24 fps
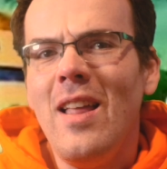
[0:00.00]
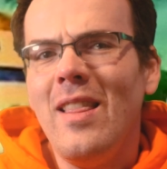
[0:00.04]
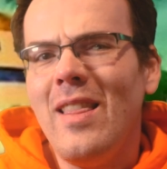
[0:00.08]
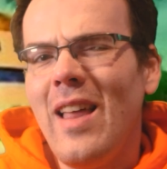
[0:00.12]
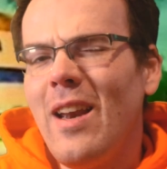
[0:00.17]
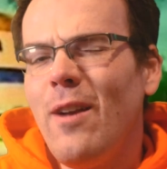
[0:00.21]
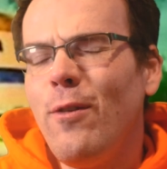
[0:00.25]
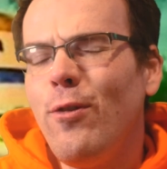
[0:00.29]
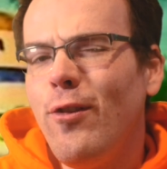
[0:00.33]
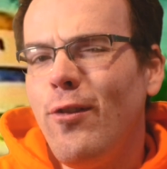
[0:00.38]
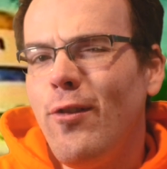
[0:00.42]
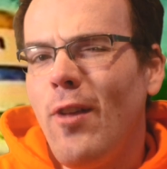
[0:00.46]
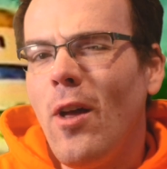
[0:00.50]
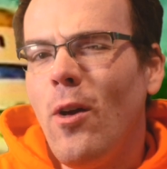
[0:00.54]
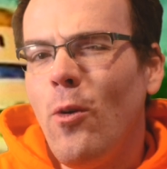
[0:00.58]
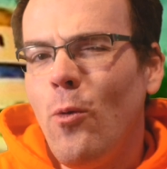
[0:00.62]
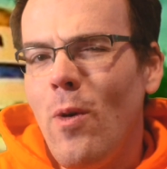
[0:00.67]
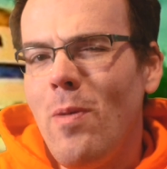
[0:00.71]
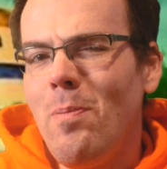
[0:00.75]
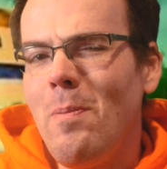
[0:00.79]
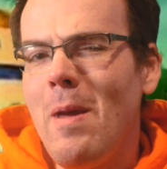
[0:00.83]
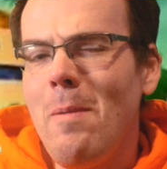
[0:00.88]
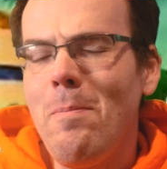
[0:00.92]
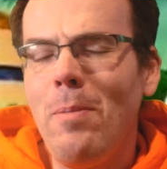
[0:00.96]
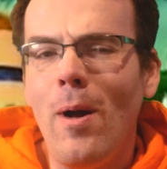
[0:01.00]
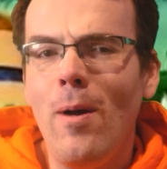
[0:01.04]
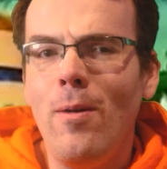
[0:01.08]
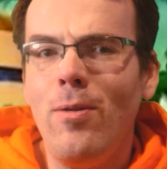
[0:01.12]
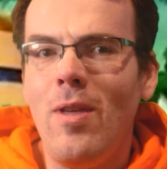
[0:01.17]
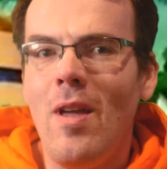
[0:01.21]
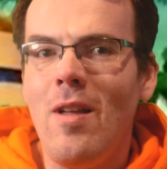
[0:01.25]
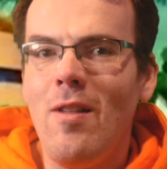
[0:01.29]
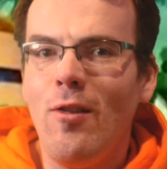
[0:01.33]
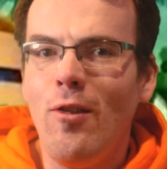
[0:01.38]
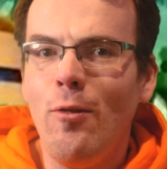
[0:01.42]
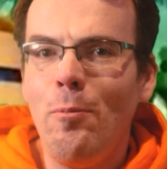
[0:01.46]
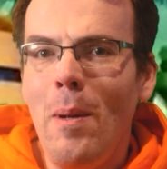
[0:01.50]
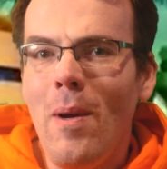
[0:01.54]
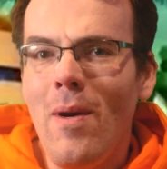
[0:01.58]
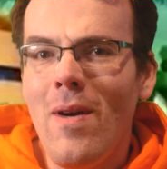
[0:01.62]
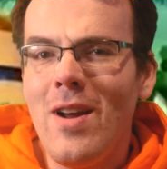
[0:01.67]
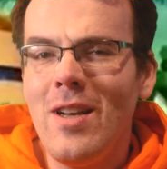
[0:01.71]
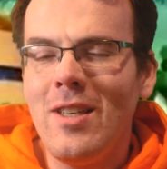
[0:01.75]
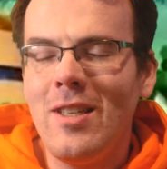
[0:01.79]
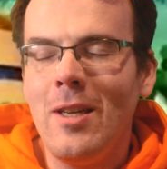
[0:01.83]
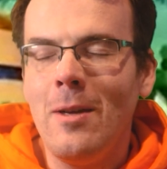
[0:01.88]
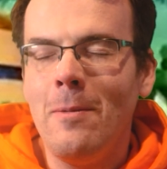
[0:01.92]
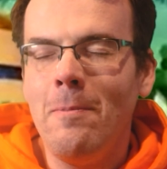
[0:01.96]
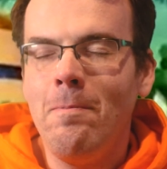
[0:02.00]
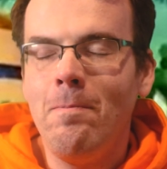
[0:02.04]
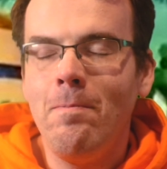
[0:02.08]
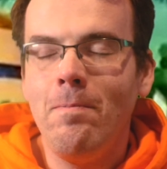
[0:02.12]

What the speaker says: that have stuck with me both in spirit